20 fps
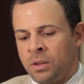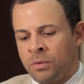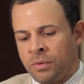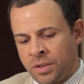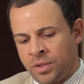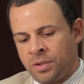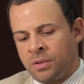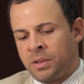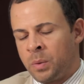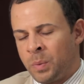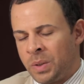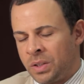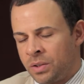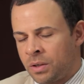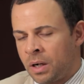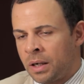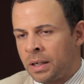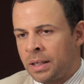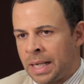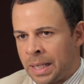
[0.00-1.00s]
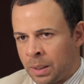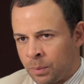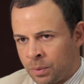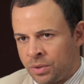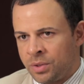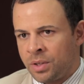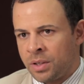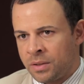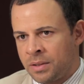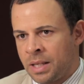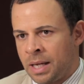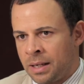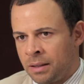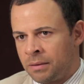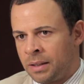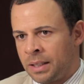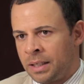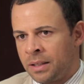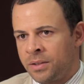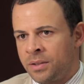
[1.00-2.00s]
Originally, we started out with just that
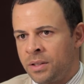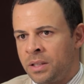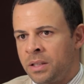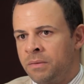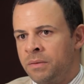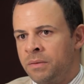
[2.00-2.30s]
Atlantic City